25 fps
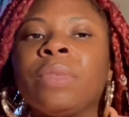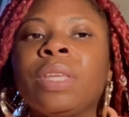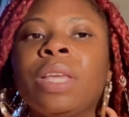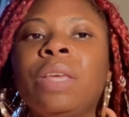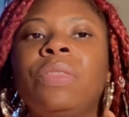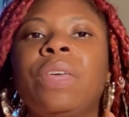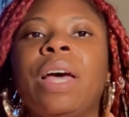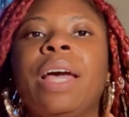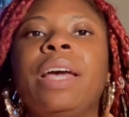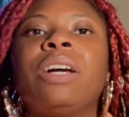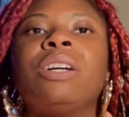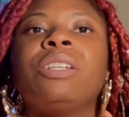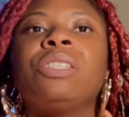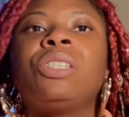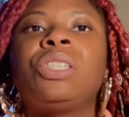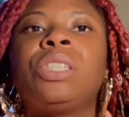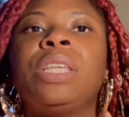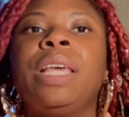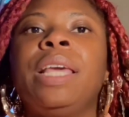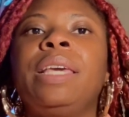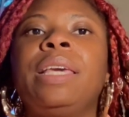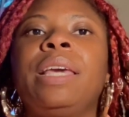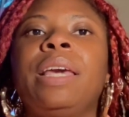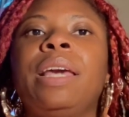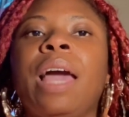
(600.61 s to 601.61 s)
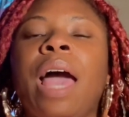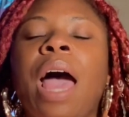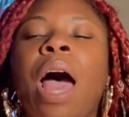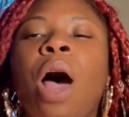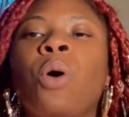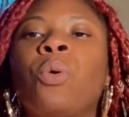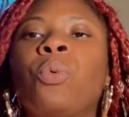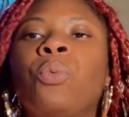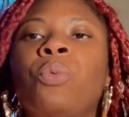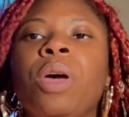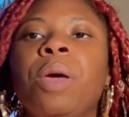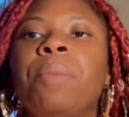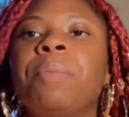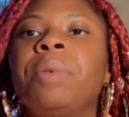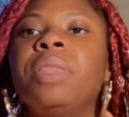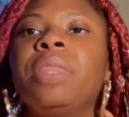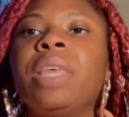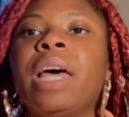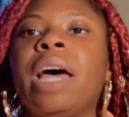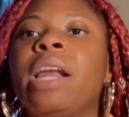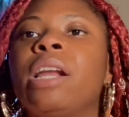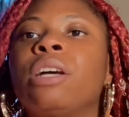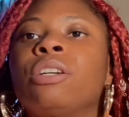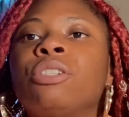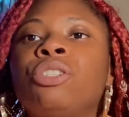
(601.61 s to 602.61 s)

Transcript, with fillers: They are seeking out women that are